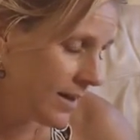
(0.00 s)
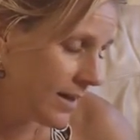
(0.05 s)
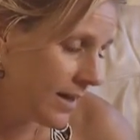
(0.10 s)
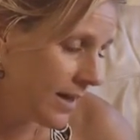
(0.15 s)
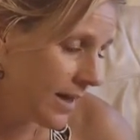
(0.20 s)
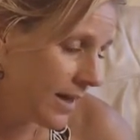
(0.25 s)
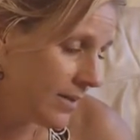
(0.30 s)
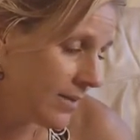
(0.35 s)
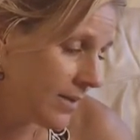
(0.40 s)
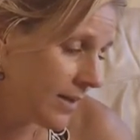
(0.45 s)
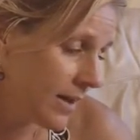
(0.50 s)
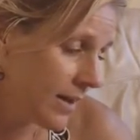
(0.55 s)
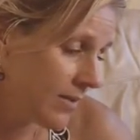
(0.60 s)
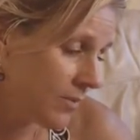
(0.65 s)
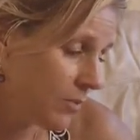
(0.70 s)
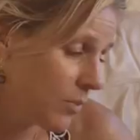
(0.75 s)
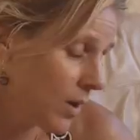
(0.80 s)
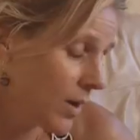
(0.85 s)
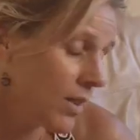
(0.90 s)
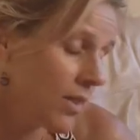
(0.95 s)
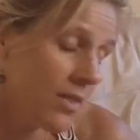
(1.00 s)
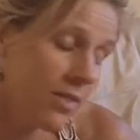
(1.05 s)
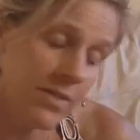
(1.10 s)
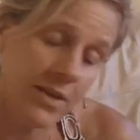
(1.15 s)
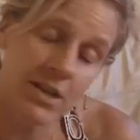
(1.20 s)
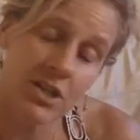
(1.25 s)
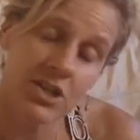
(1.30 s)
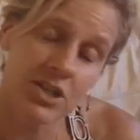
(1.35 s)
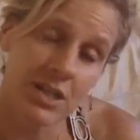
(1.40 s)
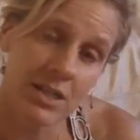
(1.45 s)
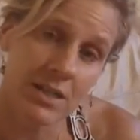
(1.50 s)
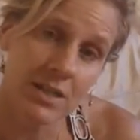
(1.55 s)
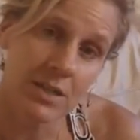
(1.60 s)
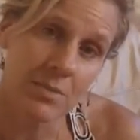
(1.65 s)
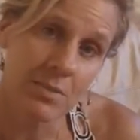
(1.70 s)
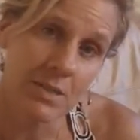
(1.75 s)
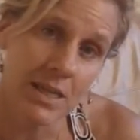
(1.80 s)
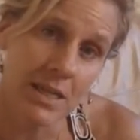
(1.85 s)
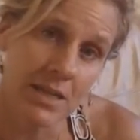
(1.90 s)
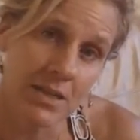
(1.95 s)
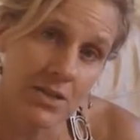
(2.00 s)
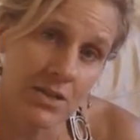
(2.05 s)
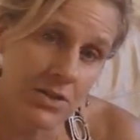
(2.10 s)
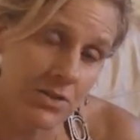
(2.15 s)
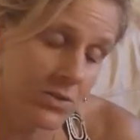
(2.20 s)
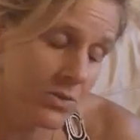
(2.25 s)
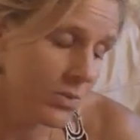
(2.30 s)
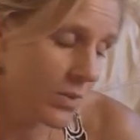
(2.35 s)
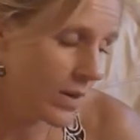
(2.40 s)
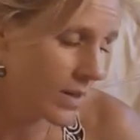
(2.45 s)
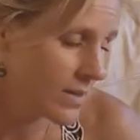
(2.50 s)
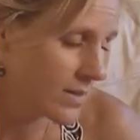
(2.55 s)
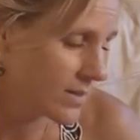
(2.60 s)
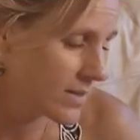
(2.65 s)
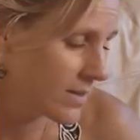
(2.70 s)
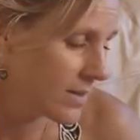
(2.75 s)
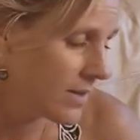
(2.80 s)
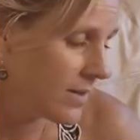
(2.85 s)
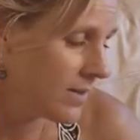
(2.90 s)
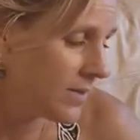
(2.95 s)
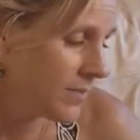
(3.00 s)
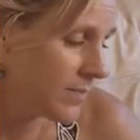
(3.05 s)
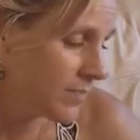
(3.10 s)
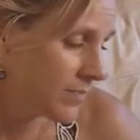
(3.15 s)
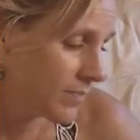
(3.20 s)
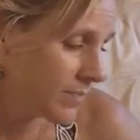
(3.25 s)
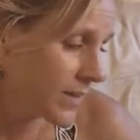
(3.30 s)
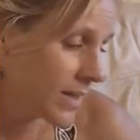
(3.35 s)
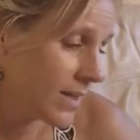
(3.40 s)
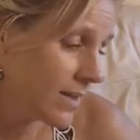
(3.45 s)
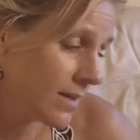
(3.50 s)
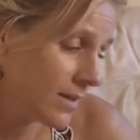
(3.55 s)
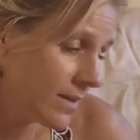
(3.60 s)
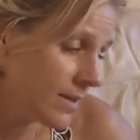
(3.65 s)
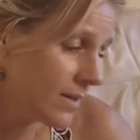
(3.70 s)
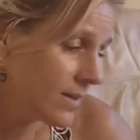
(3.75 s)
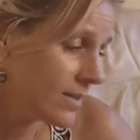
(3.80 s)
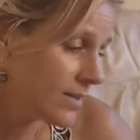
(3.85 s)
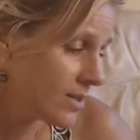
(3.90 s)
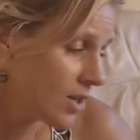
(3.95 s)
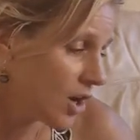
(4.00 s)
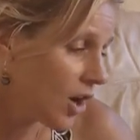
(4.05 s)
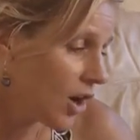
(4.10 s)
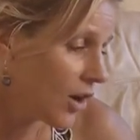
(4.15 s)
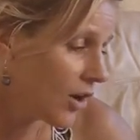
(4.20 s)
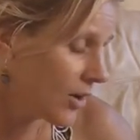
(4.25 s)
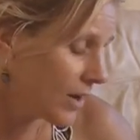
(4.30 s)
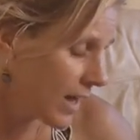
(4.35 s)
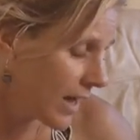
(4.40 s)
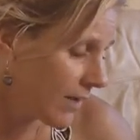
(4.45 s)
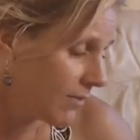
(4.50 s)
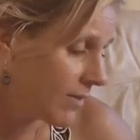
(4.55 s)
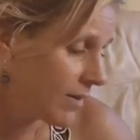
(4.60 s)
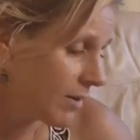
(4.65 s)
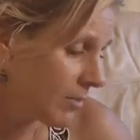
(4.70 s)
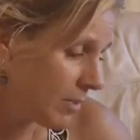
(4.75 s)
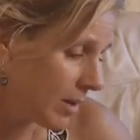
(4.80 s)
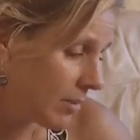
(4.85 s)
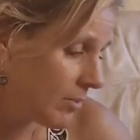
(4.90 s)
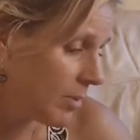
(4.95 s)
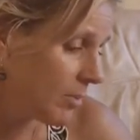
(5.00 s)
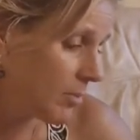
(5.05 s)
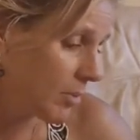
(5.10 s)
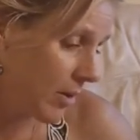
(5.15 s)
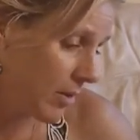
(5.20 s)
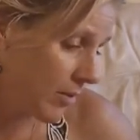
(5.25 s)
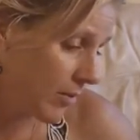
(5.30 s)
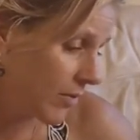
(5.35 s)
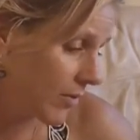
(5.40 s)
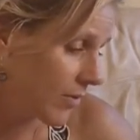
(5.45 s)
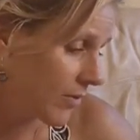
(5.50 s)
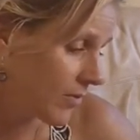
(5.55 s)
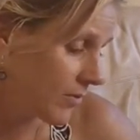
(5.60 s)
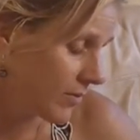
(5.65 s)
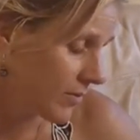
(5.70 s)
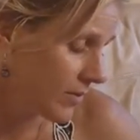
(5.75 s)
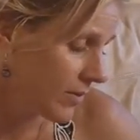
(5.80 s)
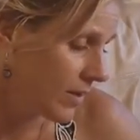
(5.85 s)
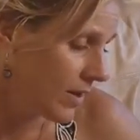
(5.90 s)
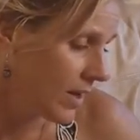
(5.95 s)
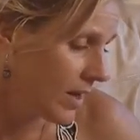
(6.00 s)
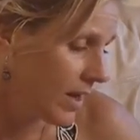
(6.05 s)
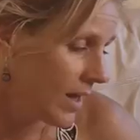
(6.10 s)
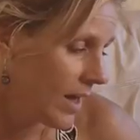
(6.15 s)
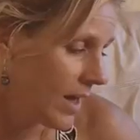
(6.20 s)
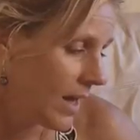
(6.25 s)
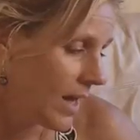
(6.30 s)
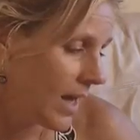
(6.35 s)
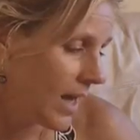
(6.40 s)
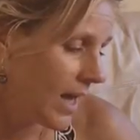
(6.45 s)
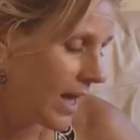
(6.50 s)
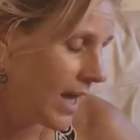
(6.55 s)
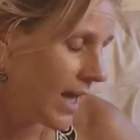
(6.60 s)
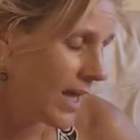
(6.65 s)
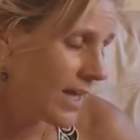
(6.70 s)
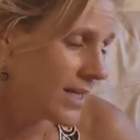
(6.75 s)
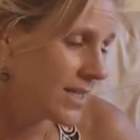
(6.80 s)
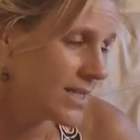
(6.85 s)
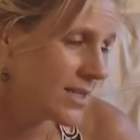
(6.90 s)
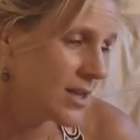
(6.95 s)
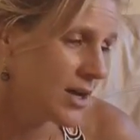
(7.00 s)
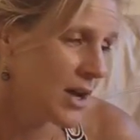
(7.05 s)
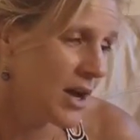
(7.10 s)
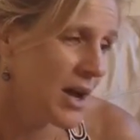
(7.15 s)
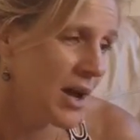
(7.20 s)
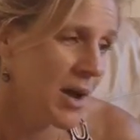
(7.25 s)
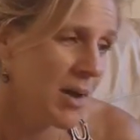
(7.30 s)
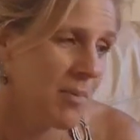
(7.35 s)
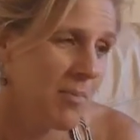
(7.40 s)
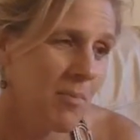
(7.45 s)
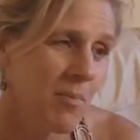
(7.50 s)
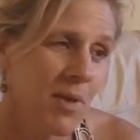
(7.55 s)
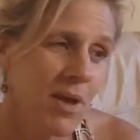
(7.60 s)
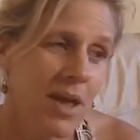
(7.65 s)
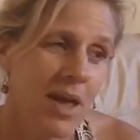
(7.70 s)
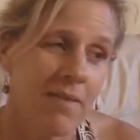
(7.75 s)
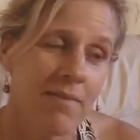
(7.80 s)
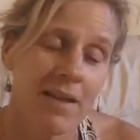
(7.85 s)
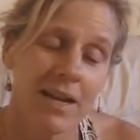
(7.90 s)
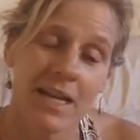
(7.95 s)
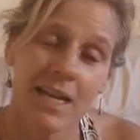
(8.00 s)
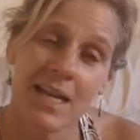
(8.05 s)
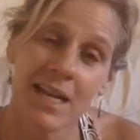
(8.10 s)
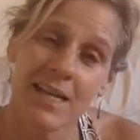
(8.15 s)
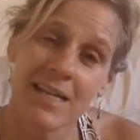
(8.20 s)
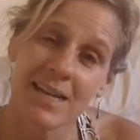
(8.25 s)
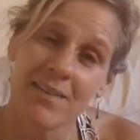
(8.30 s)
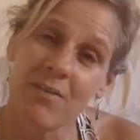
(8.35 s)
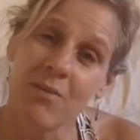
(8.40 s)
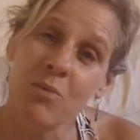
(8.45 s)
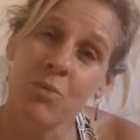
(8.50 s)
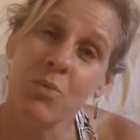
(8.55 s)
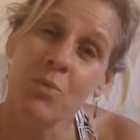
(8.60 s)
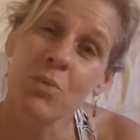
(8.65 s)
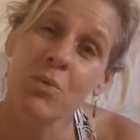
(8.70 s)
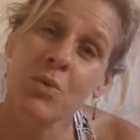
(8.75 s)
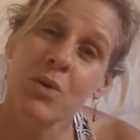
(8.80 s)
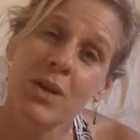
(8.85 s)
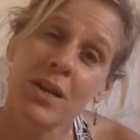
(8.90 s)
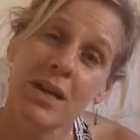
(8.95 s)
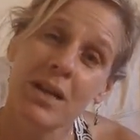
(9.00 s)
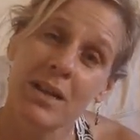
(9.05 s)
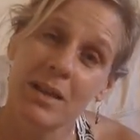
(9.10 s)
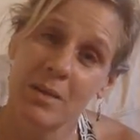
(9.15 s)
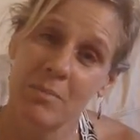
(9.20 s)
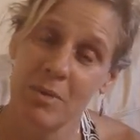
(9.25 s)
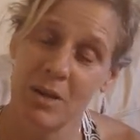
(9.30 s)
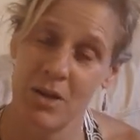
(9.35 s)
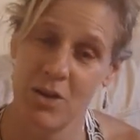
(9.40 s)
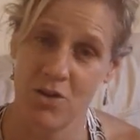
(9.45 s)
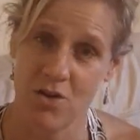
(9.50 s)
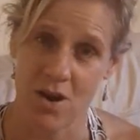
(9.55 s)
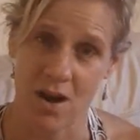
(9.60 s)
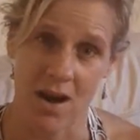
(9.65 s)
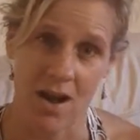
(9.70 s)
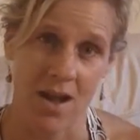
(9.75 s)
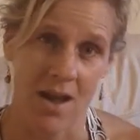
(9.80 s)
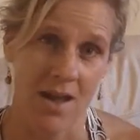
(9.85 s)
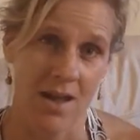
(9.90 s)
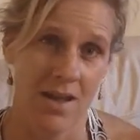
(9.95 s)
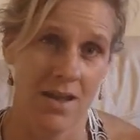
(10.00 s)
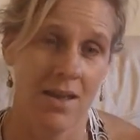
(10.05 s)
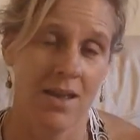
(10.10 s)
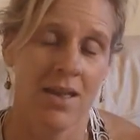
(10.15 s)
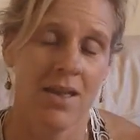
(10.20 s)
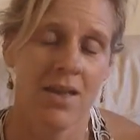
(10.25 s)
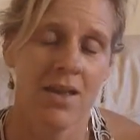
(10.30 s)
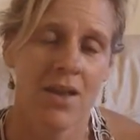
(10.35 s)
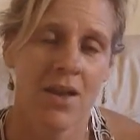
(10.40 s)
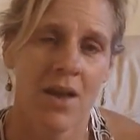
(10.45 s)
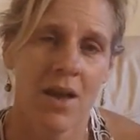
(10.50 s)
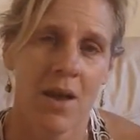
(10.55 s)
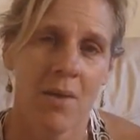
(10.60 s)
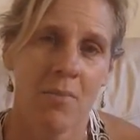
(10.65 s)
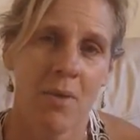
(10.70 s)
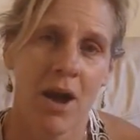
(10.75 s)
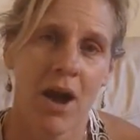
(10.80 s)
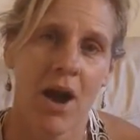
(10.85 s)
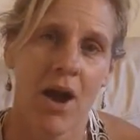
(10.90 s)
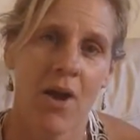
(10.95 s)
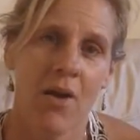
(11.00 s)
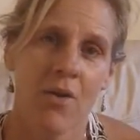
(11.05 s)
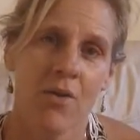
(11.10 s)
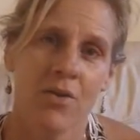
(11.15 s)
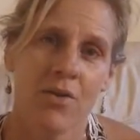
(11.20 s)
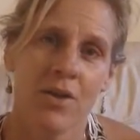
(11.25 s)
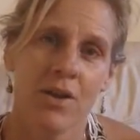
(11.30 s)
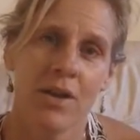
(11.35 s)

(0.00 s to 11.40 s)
And one of the things she ended up saying too was, it's hard having a baby brother. And then he got to have a really big cry about,